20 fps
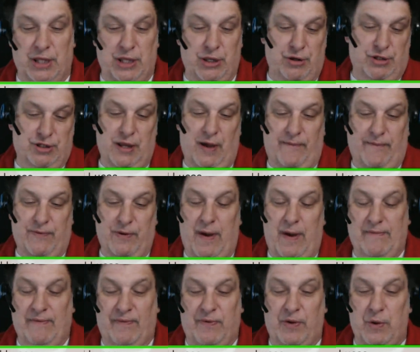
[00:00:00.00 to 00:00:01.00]
And yourself, you
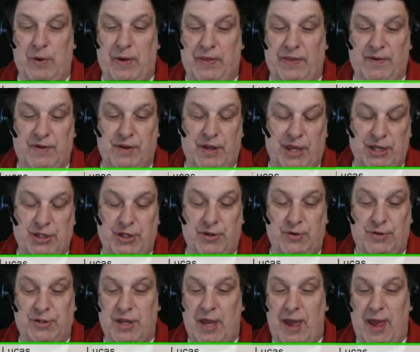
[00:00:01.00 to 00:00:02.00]
have a few
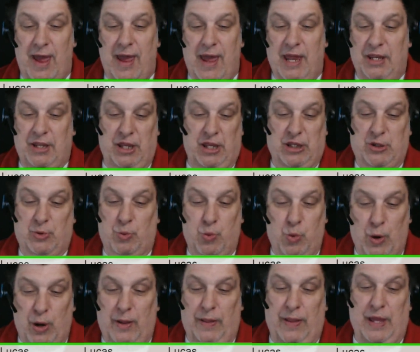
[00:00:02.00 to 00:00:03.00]
issues. It's
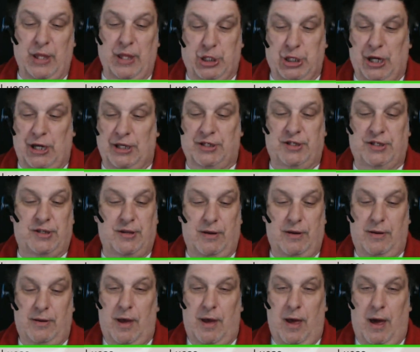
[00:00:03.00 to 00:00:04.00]
really just
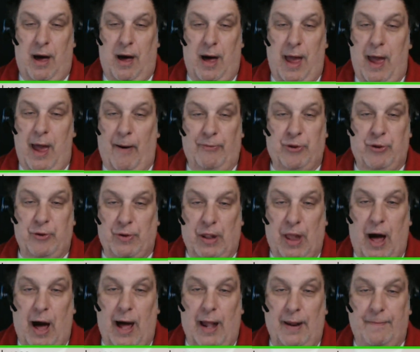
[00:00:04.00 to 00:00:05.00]
helped you a
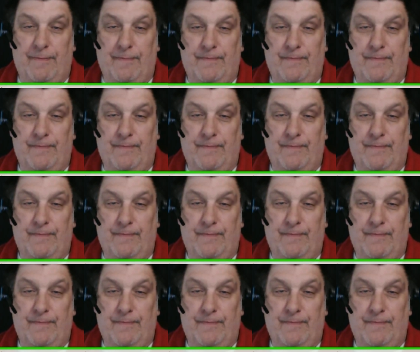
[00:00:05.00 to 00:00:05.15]
lot.